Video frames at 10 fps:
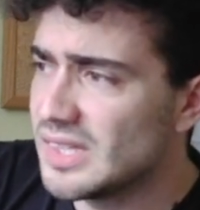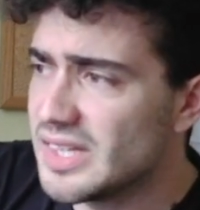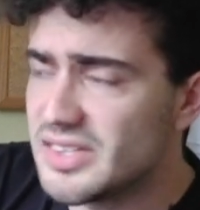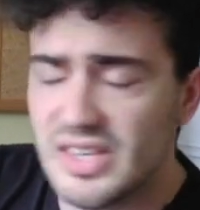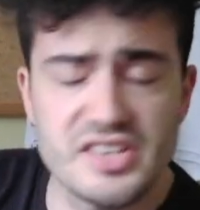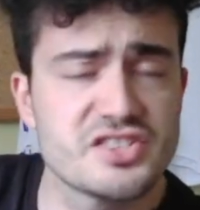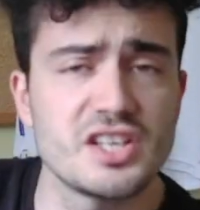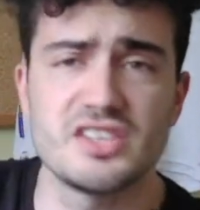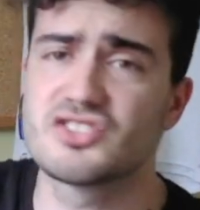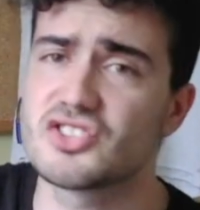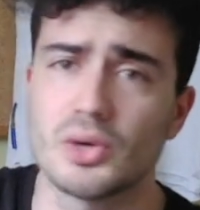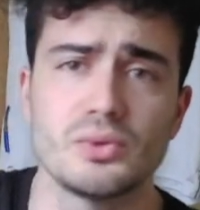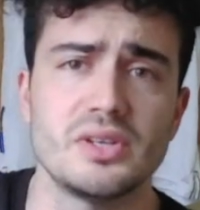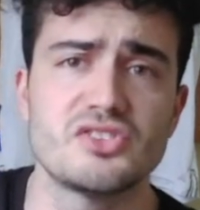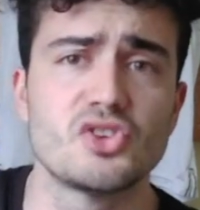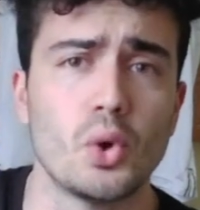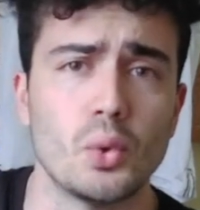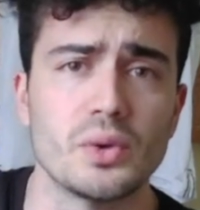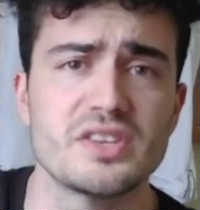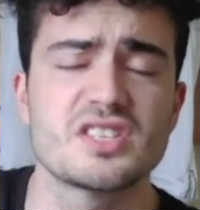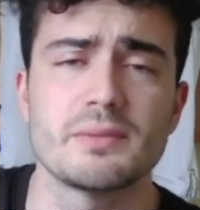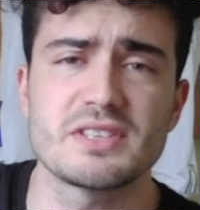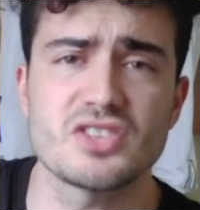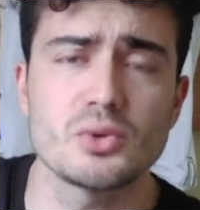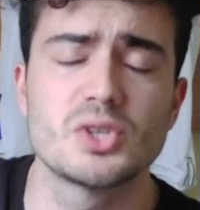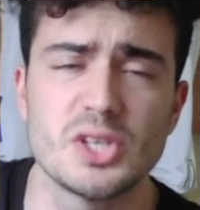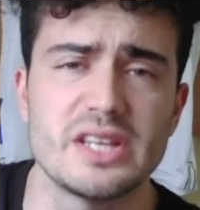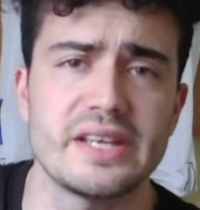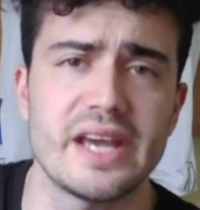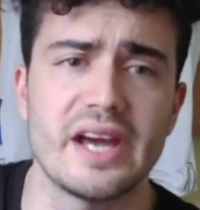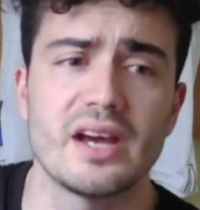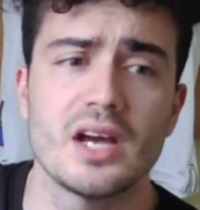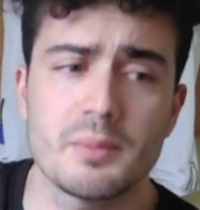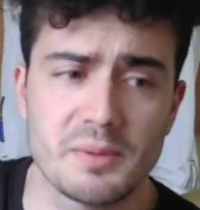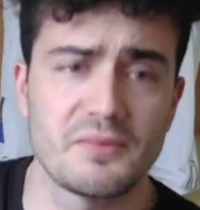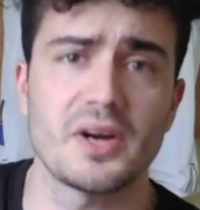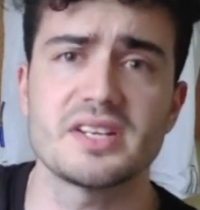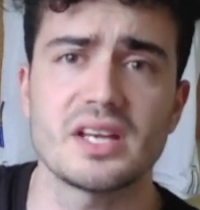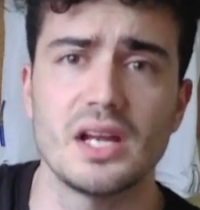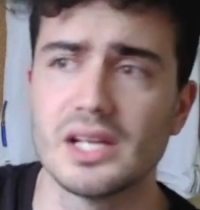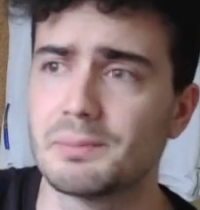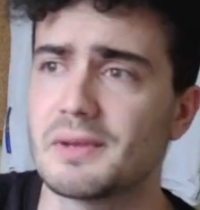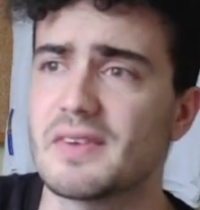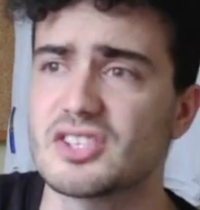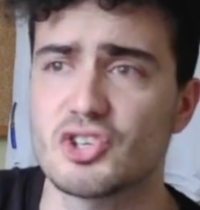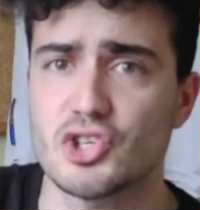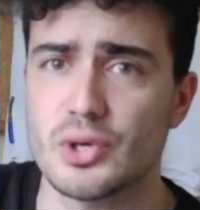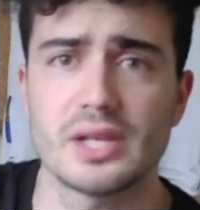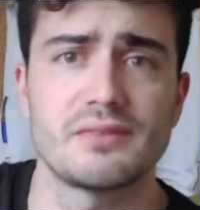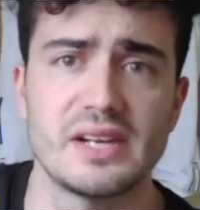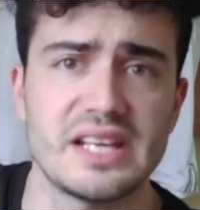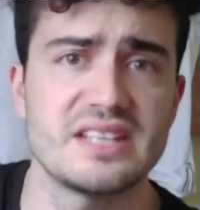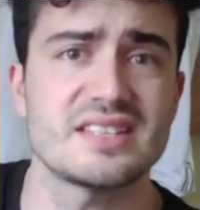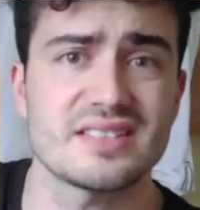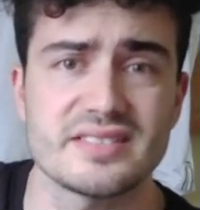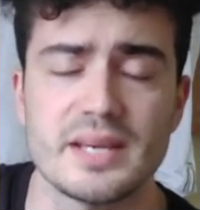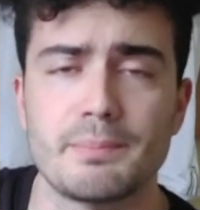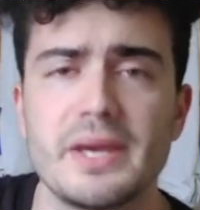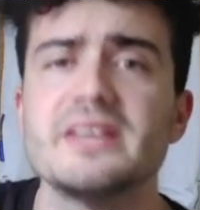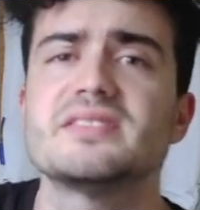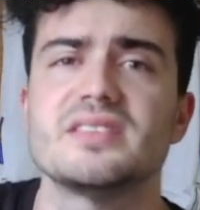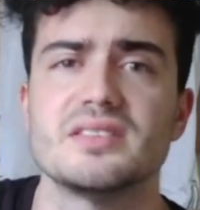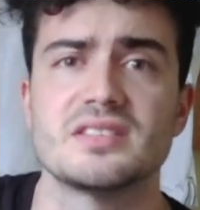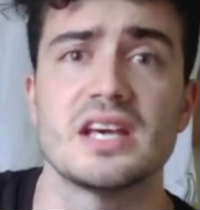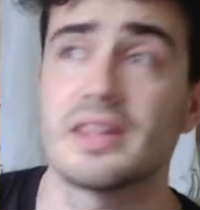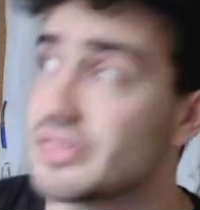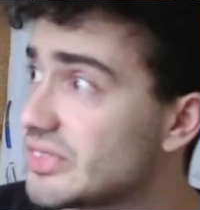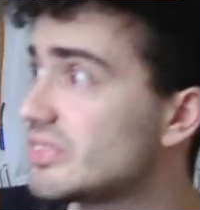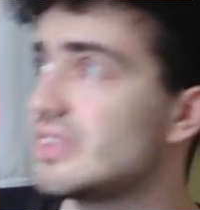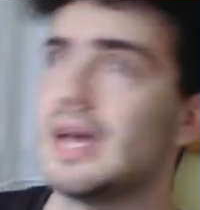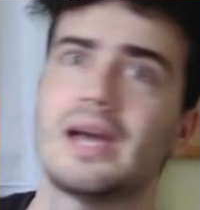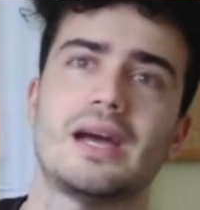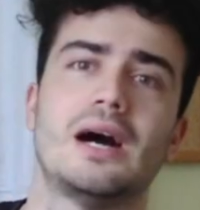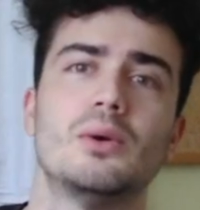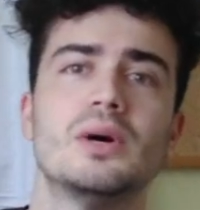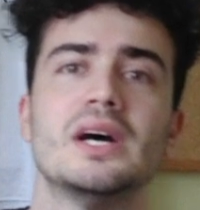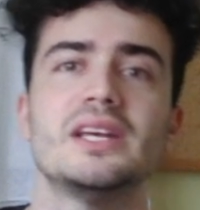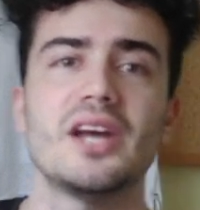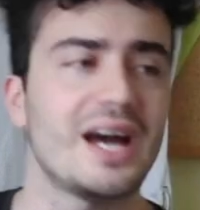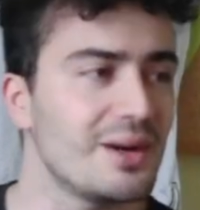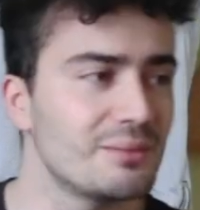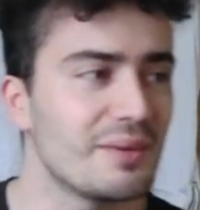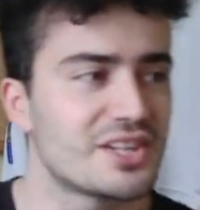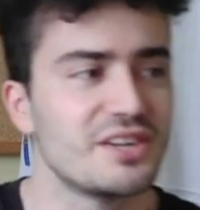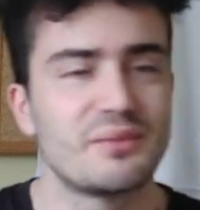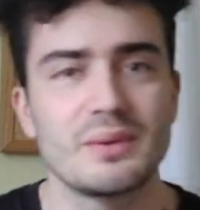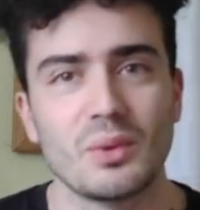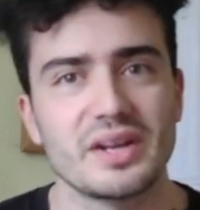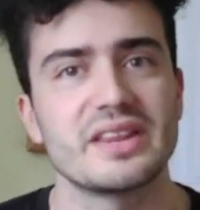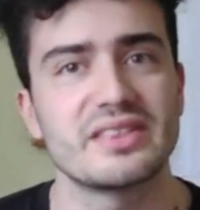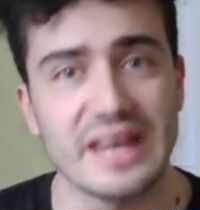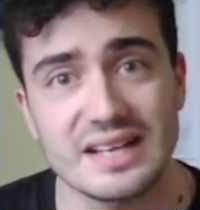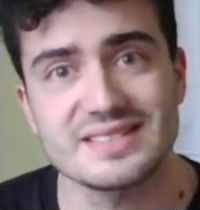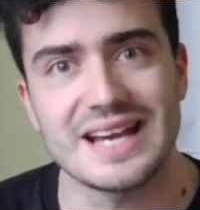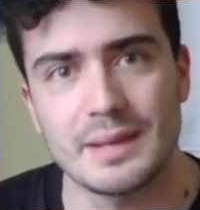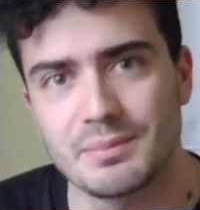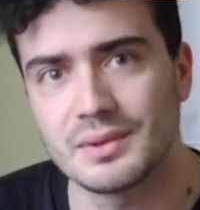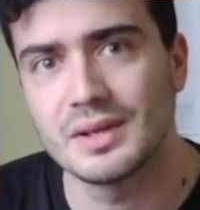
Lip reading: He's tall. He's going to be so good in the air, providing a little bit of extra strength for Leeds at set pieces. How much have we wanted that to happen?